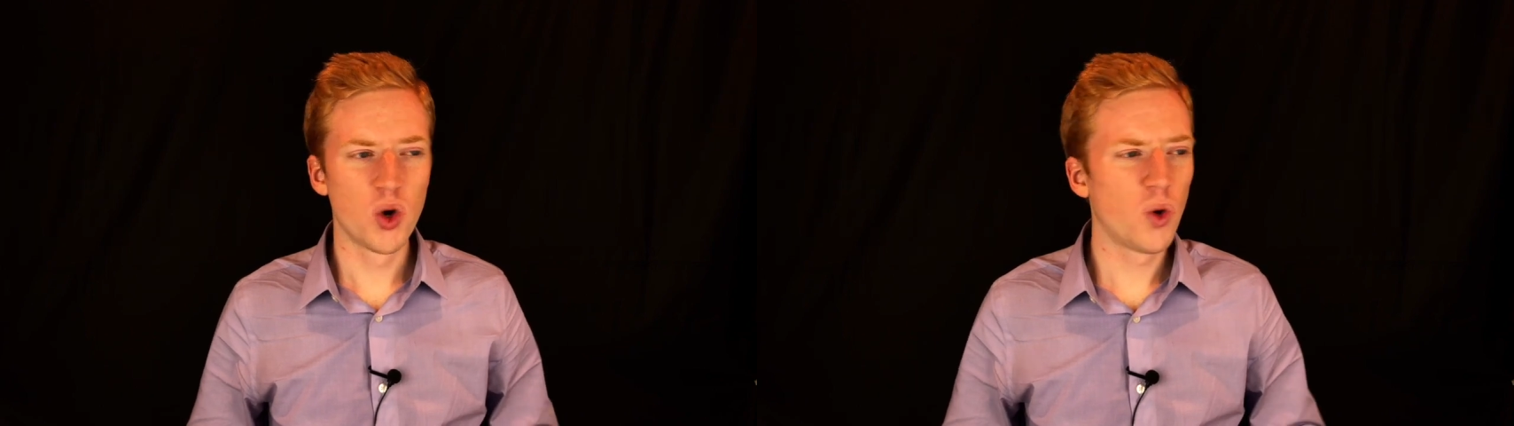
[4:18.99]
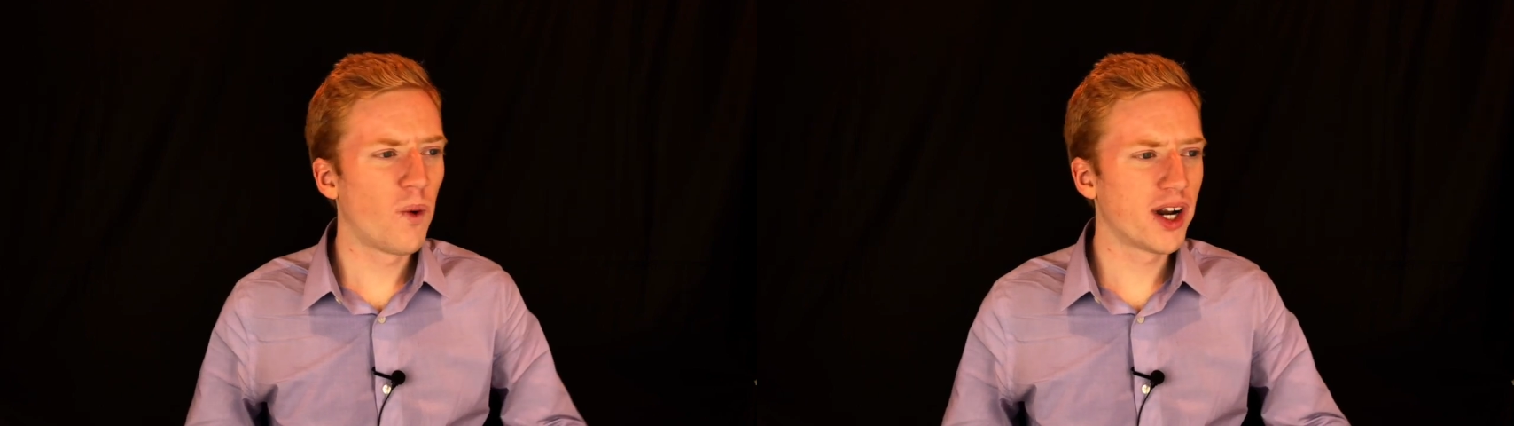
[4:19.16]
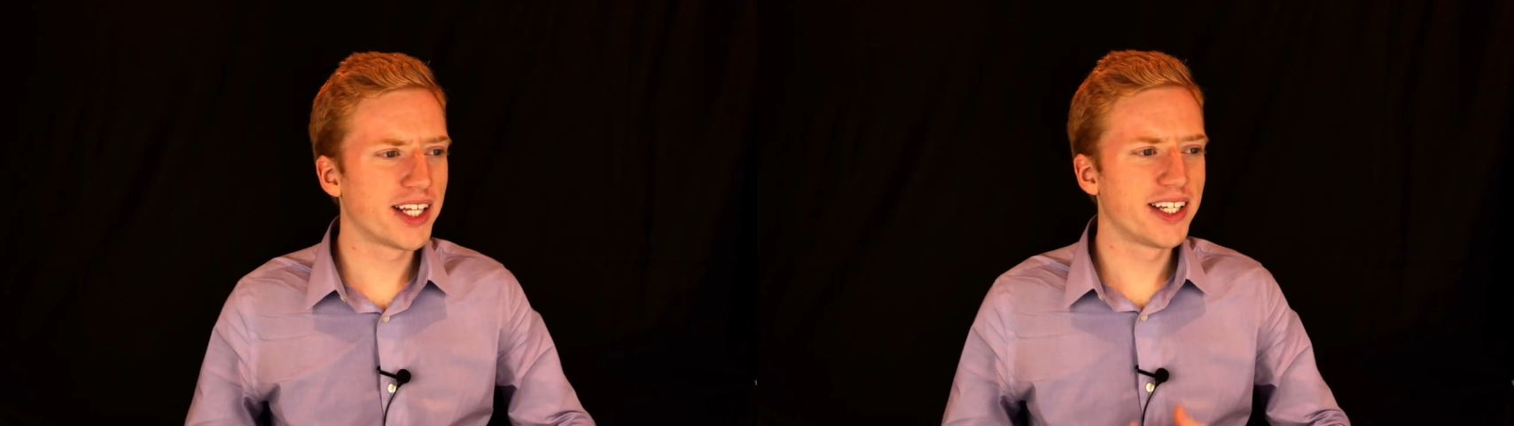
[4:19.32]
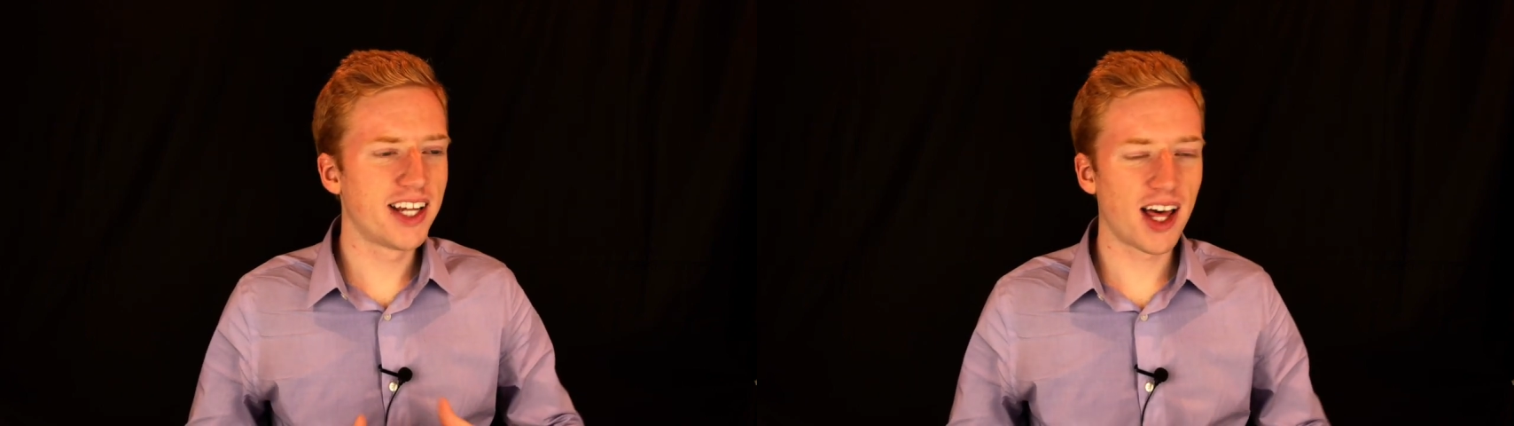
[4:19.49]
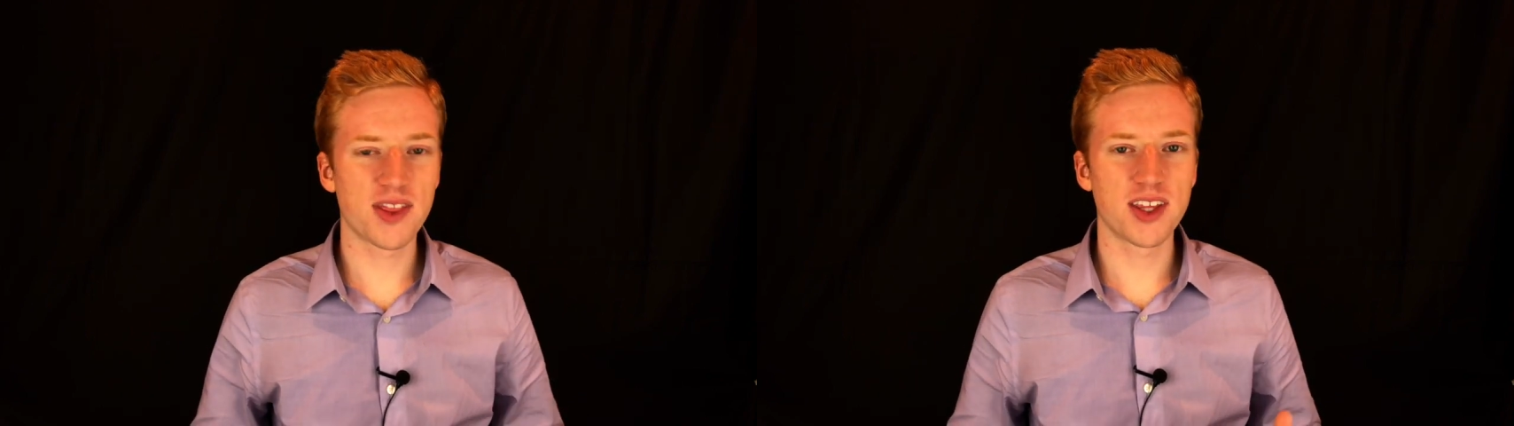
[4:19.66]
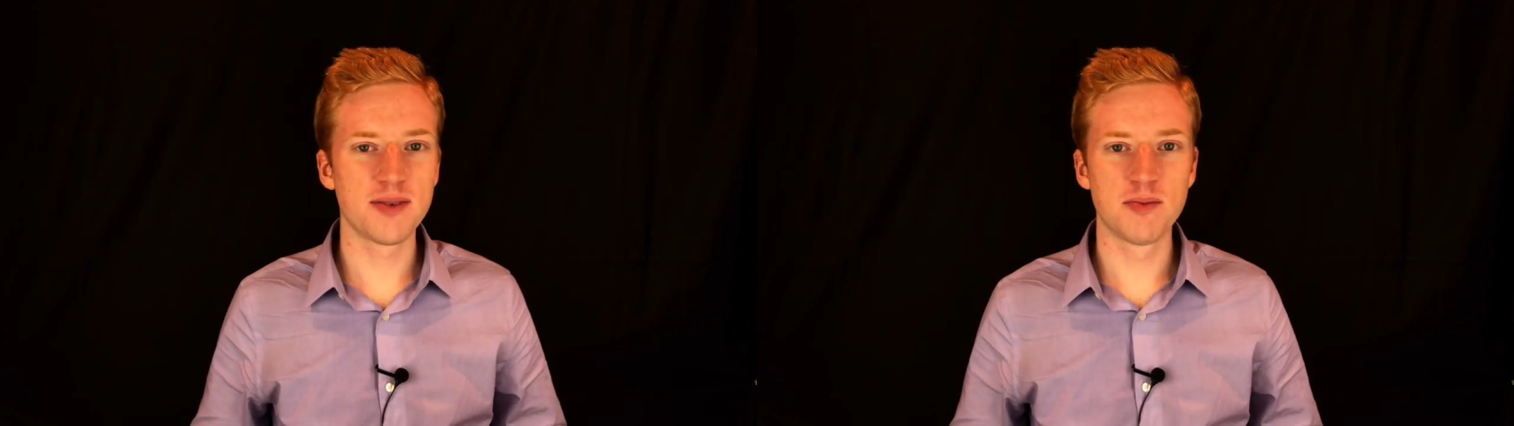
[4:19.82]
who wanted
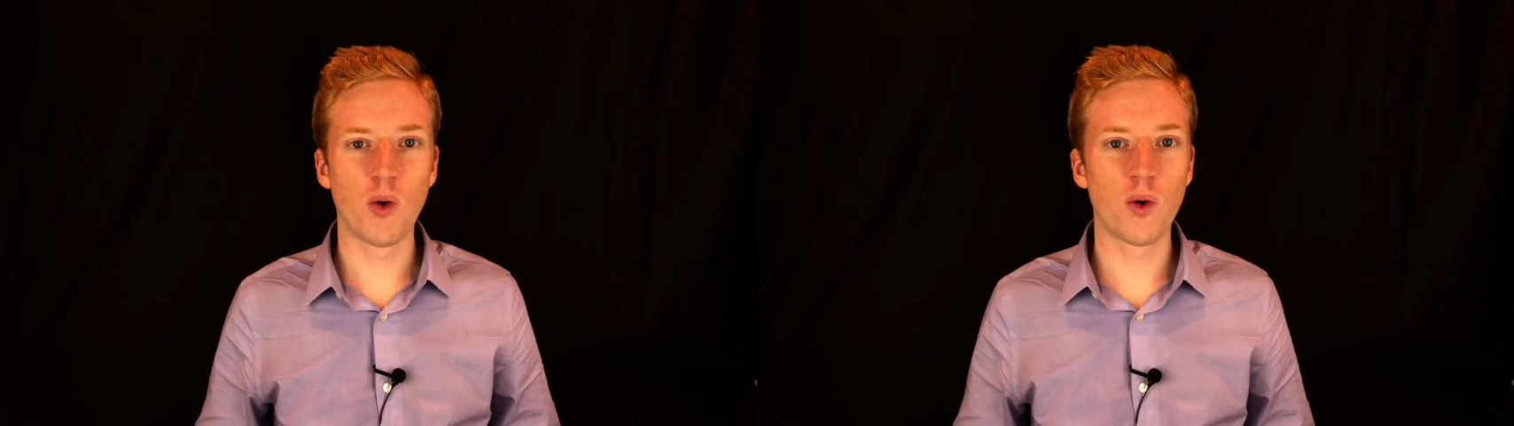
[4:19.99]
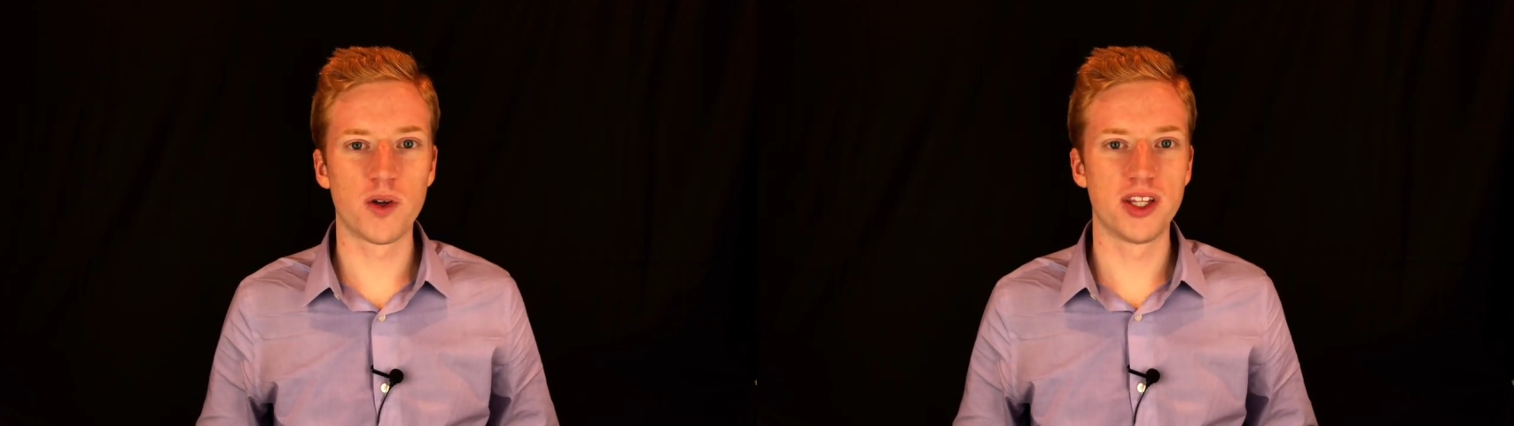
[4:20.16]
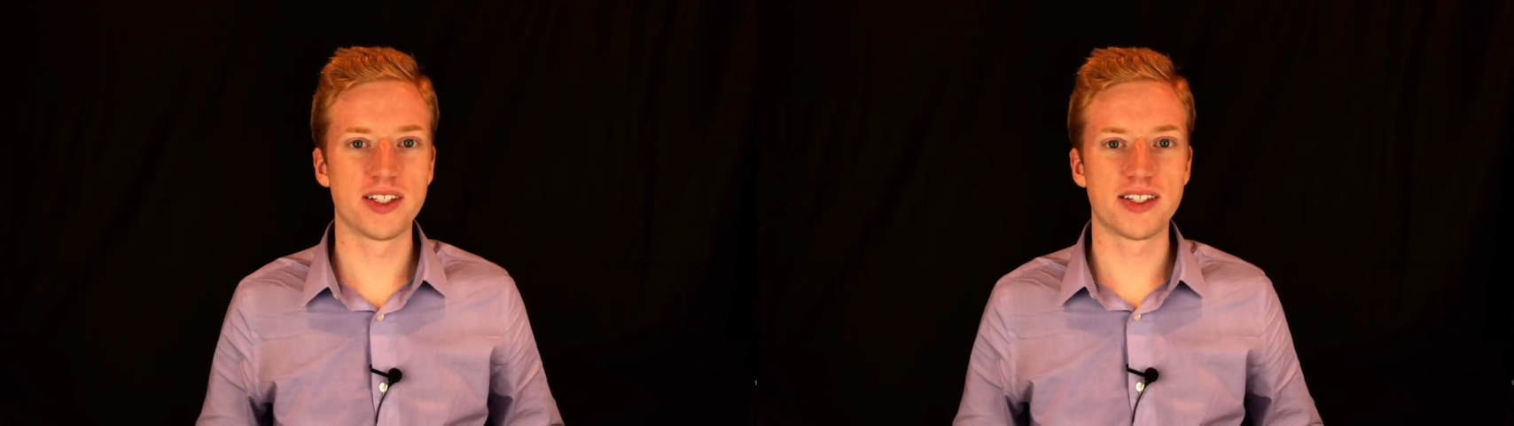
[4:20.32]
nothing more than